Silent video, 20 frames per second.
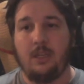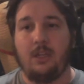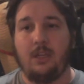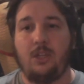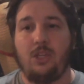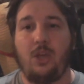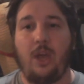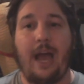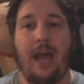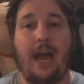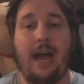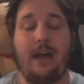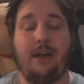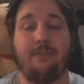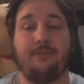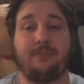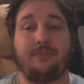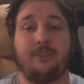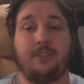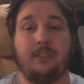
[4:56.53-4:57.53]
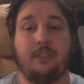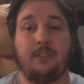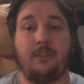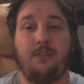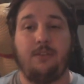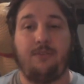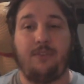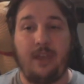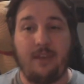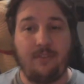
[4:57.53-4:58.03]
you have
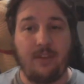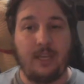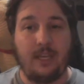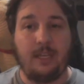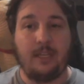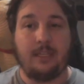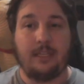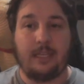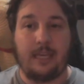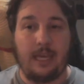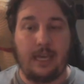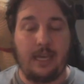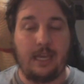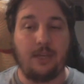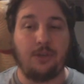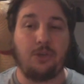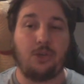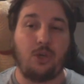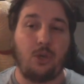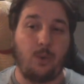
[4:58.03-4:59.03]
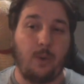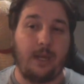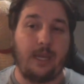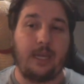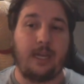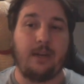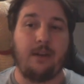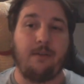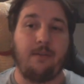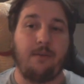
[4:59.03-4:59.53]
Vivi, King,
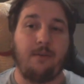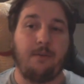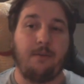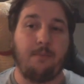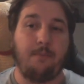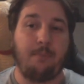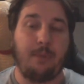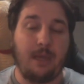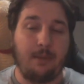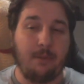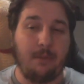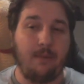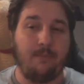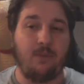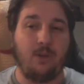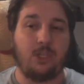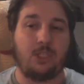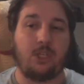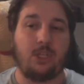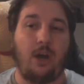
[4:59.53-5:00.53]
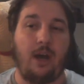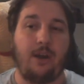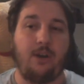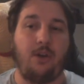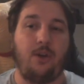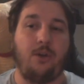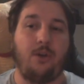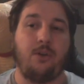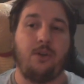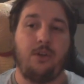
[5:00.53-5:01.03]
Queen, Big Mom versus.
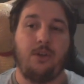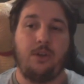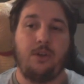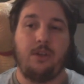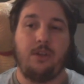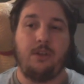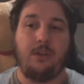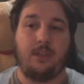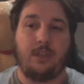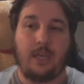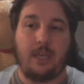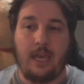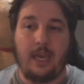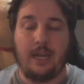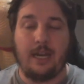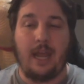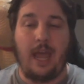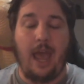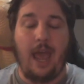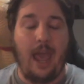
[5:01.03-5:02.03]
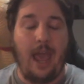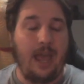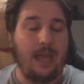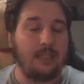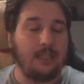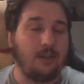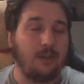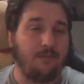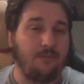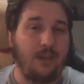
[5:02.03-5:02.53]
Kaido, Kid,
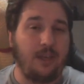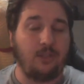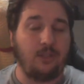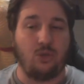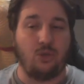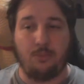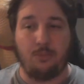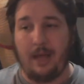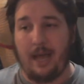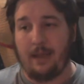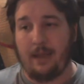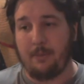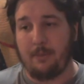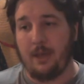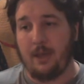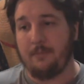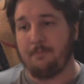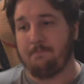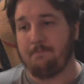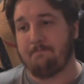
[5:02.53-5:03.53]
and V two Blackbeard.